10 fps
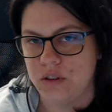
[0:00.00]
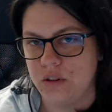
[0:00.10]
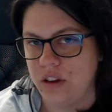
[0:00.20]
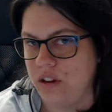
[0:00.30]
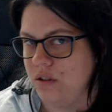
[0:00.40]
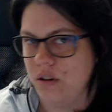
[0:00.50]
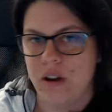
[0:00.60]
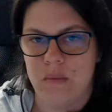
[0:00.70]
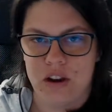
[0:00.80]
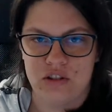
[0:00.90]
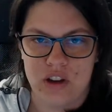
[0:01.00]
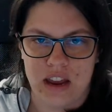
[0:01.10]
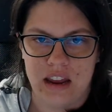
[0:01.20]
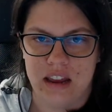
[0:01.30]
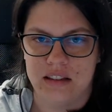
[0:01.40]
They're like, you don't have
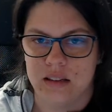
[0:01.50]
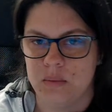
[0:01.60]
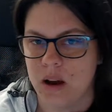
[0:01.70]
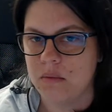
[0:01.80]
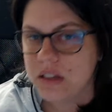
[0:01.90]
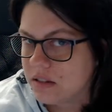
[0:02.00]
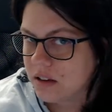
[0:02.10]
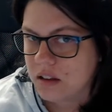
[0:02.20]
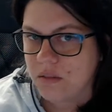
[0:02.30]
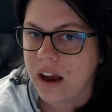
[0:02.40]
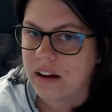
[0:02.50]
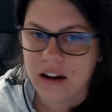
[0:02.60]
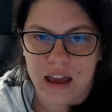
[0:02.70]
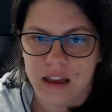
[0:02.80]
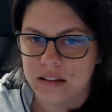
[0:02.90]
meningitis. It's probably still a
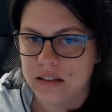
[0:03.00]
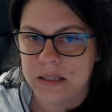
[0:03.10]
virus.